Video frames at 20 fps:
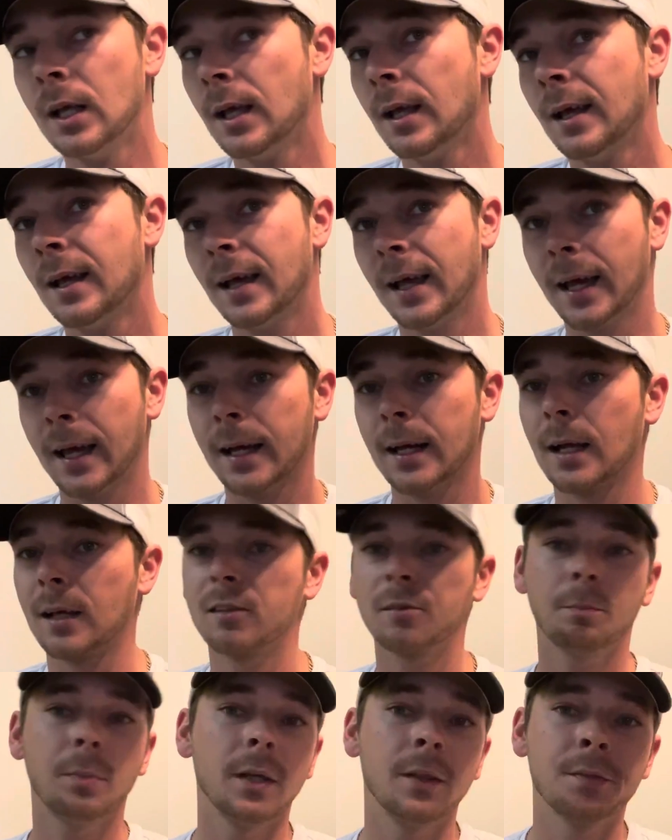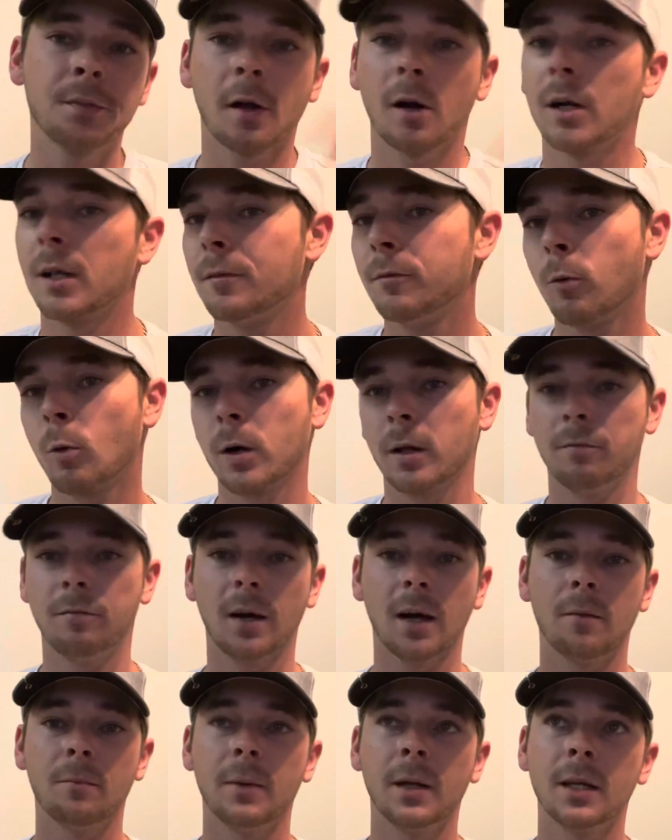and I spend 30,
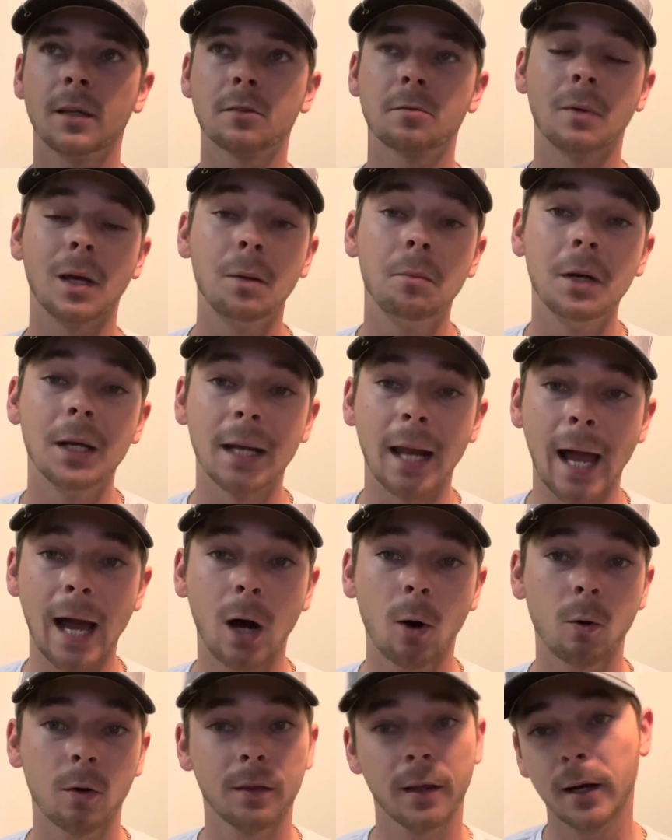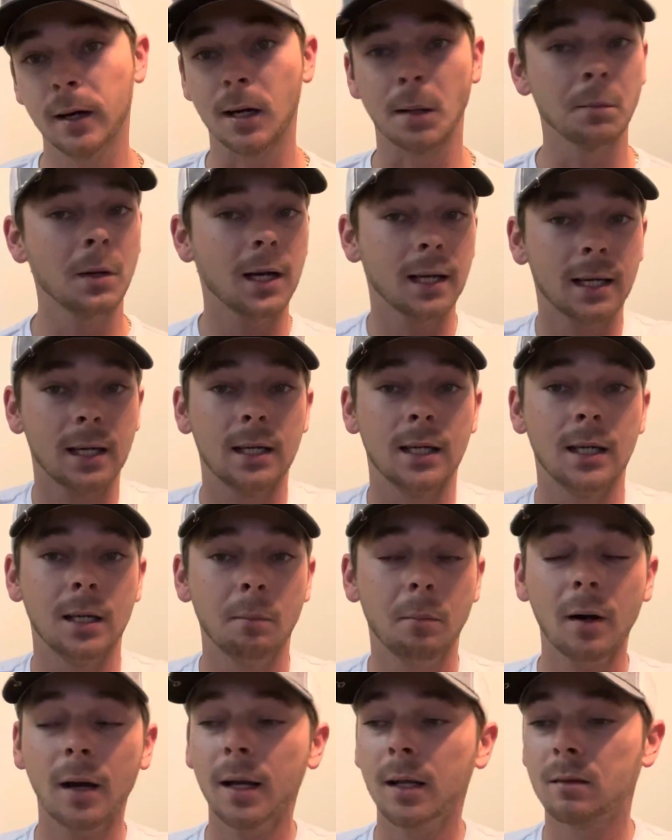45 minutes, maybe an hour there, and I'm not getting any
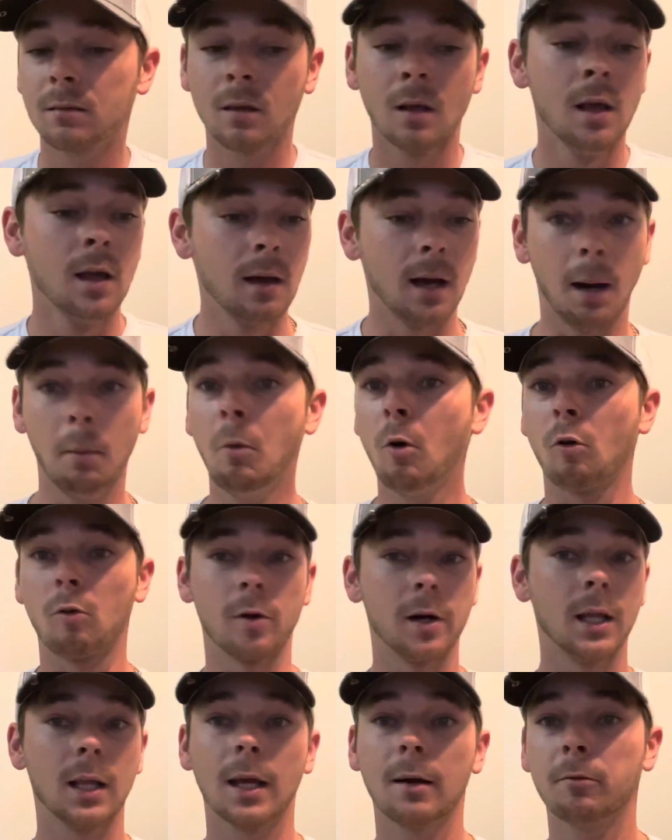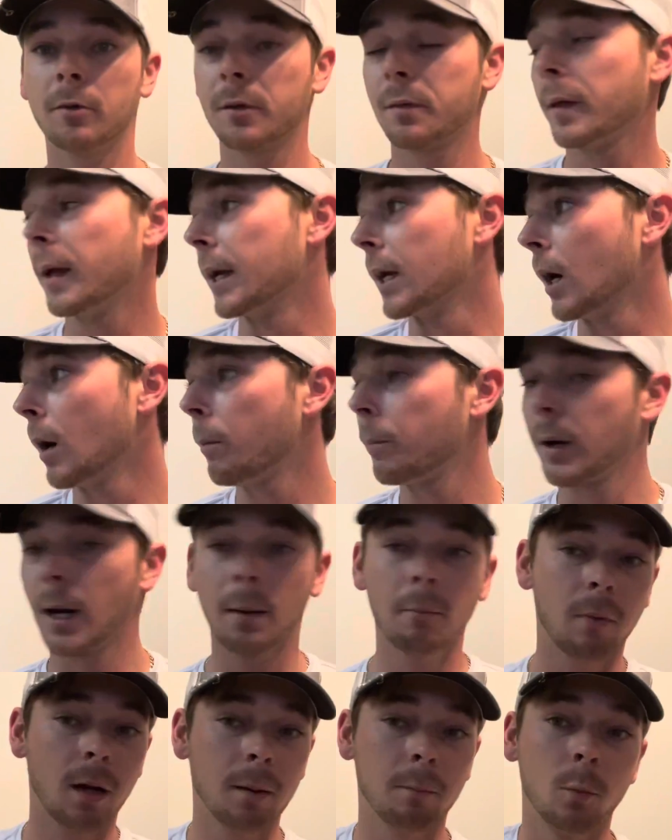bites. I'm gonna reel everything up, and I
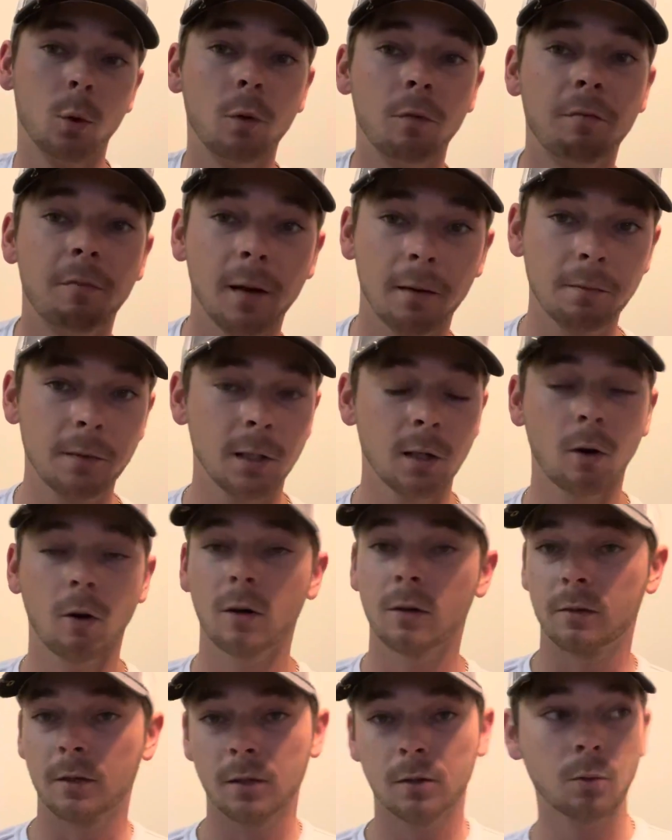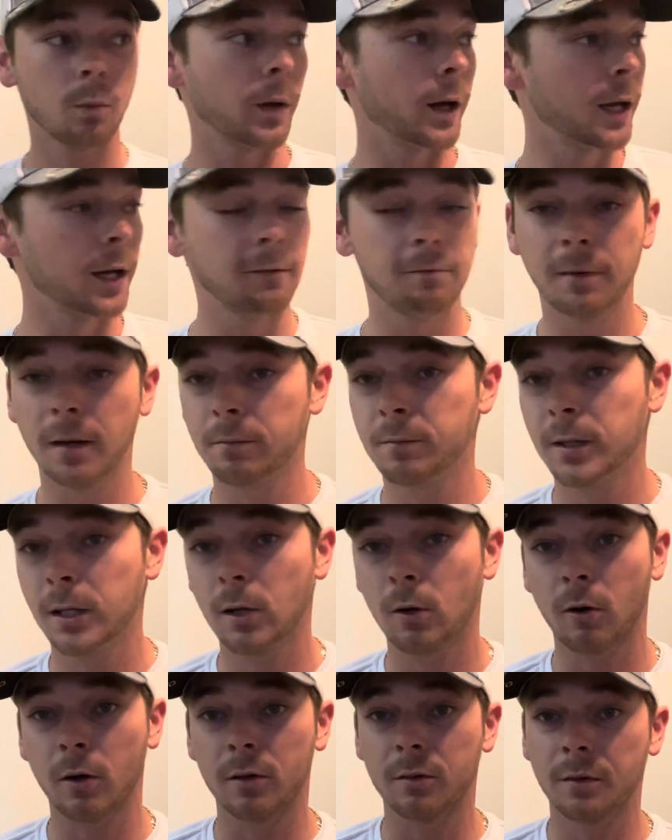might move 50 yards this way, 50
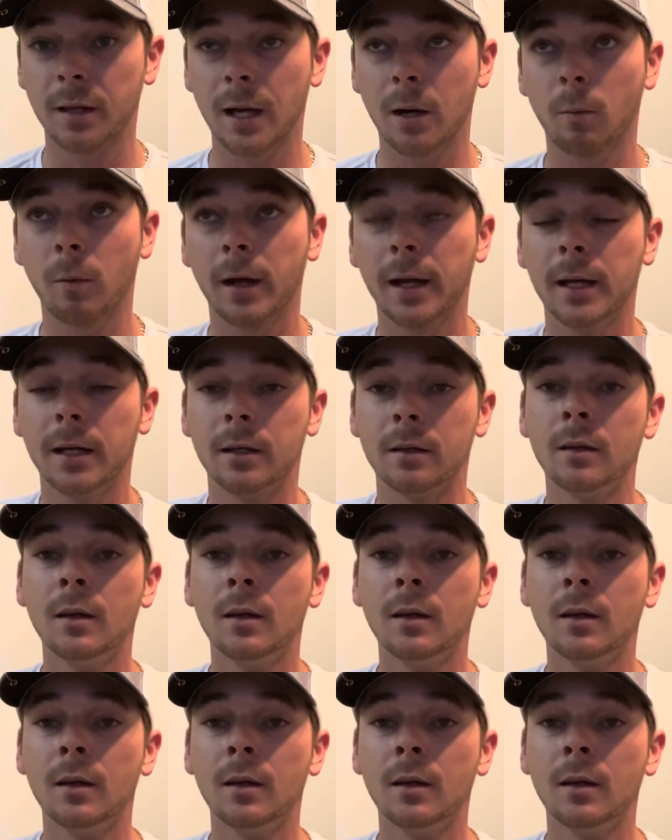yards that way, and